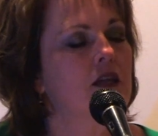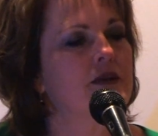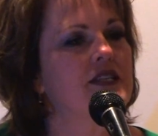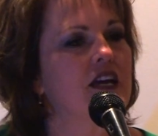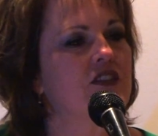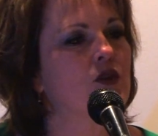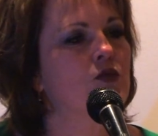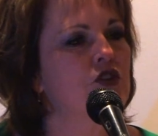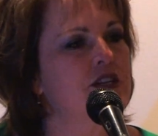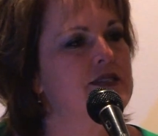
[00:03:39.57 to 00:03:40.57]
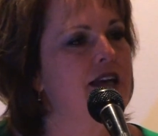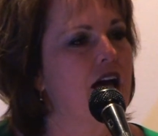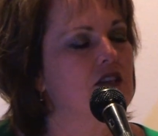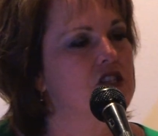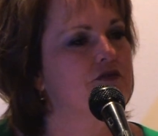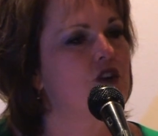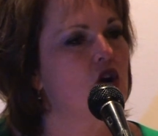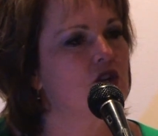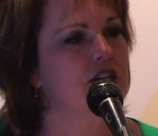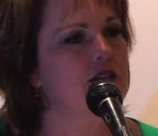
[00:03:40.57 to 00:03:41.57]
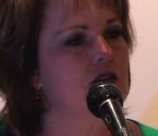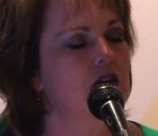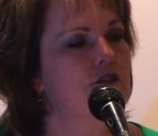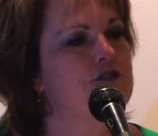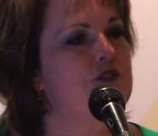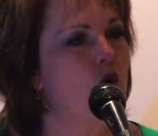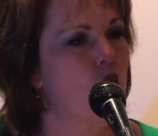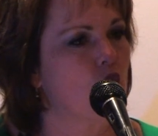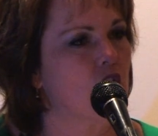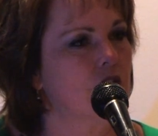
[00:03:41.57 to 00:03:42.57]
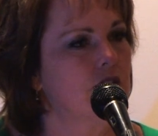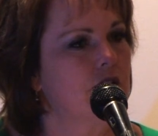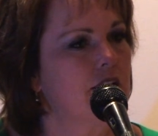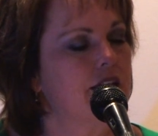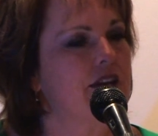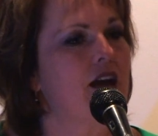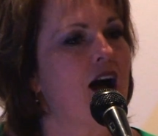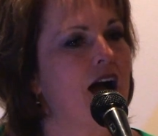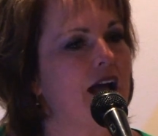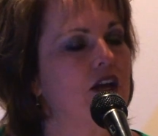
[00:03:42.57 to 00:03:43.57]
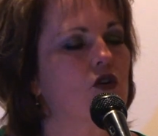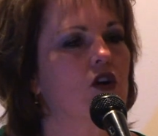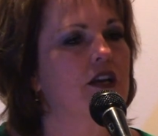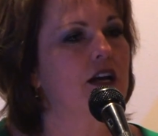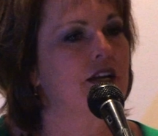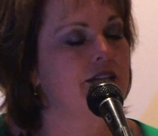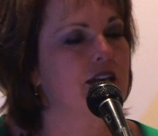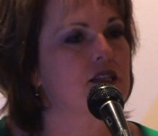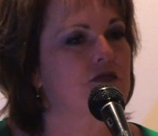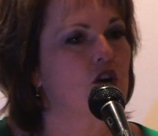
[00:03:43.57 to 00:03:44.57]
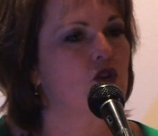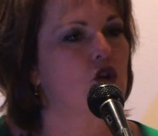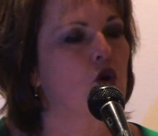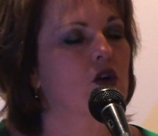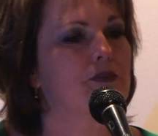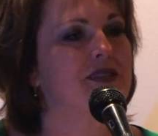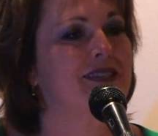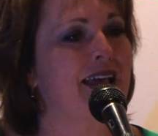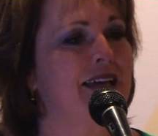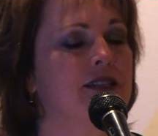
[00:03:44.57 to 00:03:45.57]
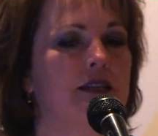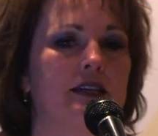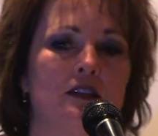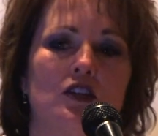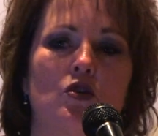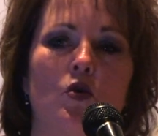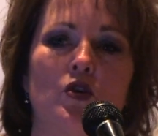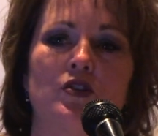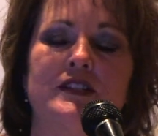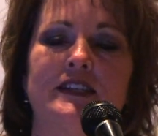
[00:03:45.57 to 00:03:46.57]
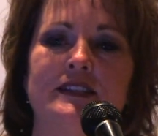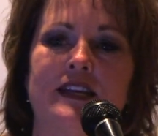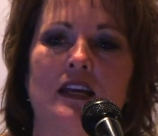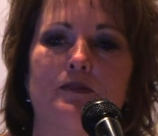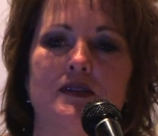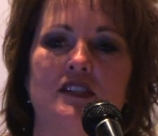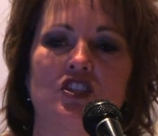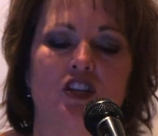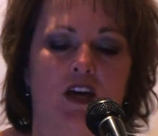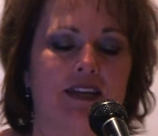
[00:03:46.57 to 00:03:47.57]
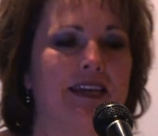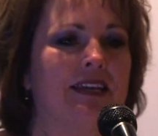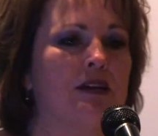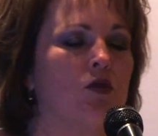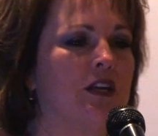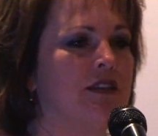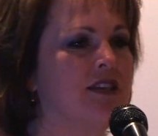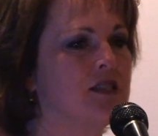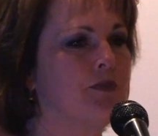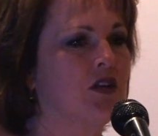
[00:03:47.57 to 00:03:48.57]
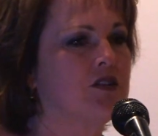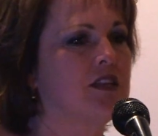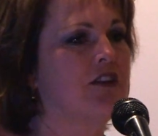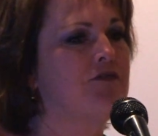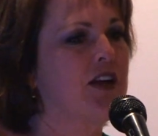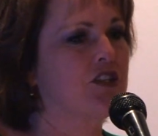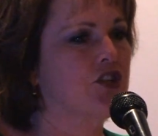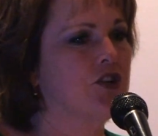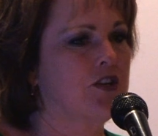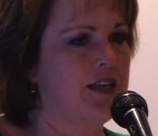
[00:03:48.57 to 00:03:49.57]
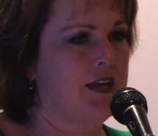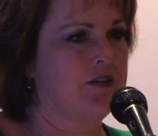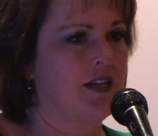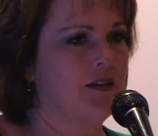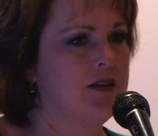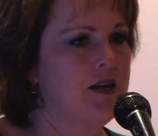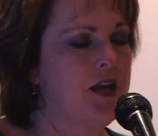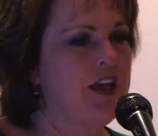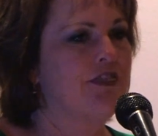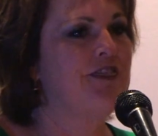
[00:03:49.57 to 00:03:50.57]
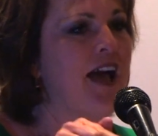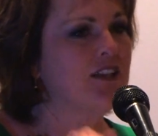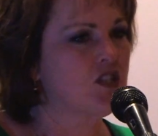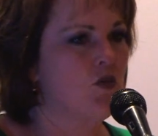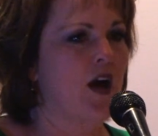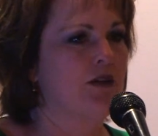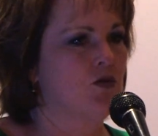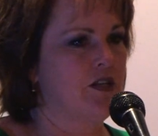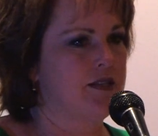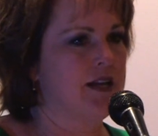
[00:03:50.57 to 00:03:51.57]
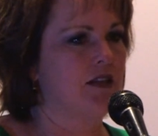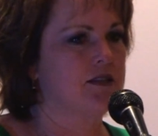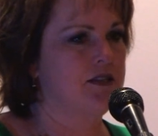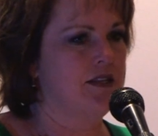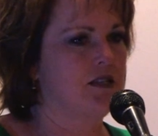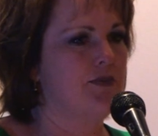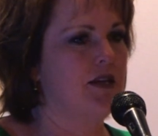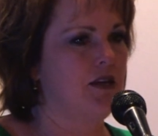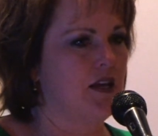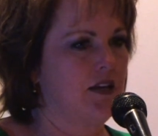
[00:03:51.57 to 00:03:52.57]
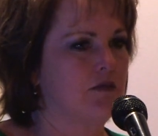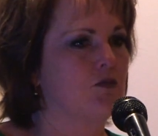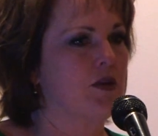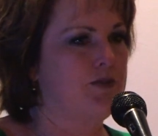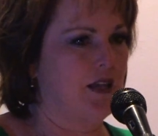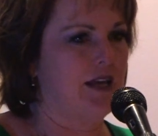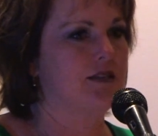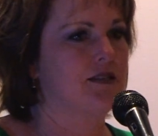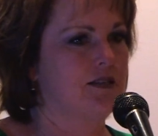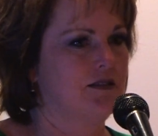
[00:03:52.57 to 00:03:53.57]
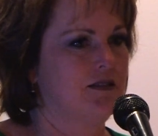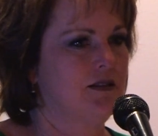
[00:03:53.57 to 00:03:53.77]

me tell you that Rudy Salas voted for in an aye or a yes vote, or abstained and hid in the corner and didn't take a position on any one of these bills that affect Kern County. That's why Rudy Salas needs to be replaced.